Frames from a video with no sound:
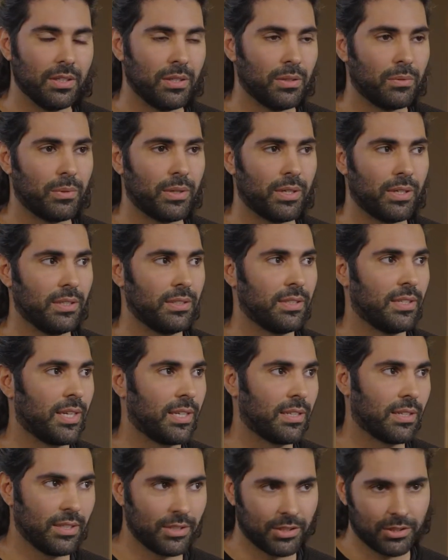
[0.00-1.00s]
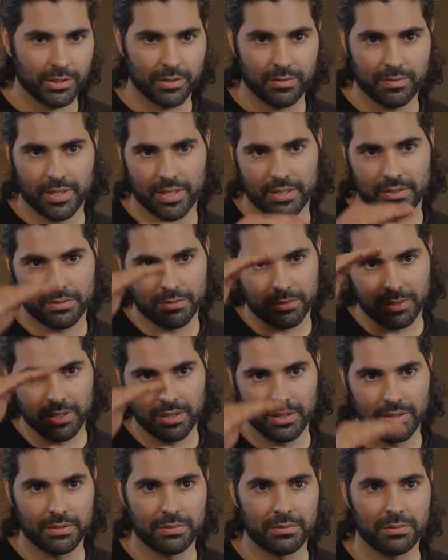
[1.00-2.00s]
Well, in the Netherlands you have like
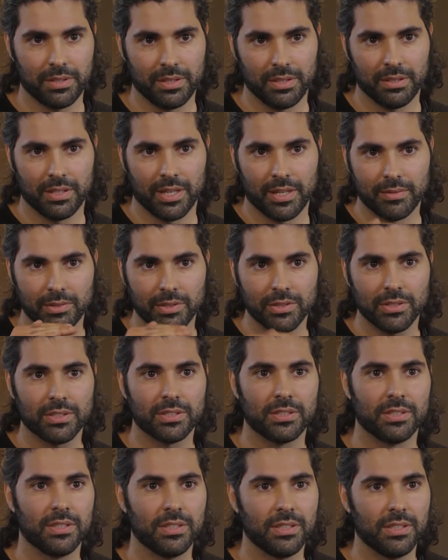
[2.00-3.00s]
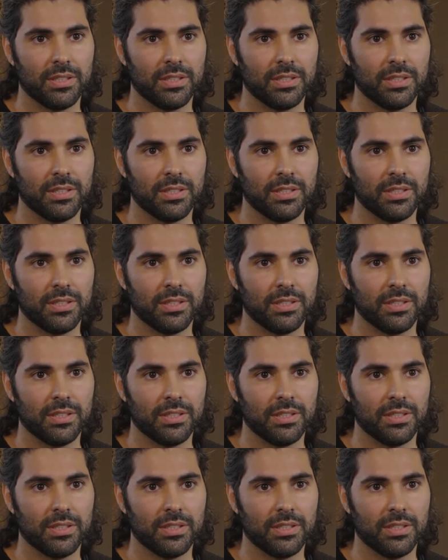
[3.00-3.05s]
three levels.